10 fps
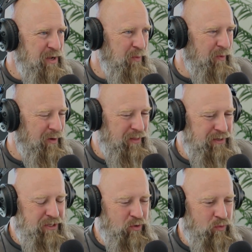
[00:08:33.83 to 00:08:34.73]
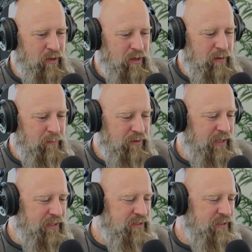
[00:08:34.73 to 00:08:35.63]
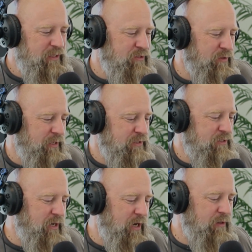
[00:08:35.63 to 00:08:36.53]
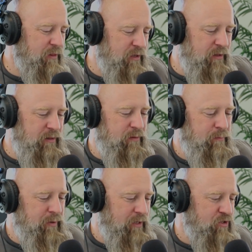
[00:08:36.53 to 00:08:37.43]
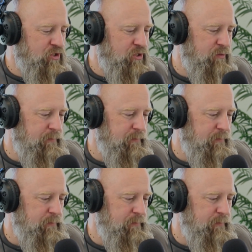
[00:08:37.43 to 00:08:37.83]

One of the two. But that's kind of the pitch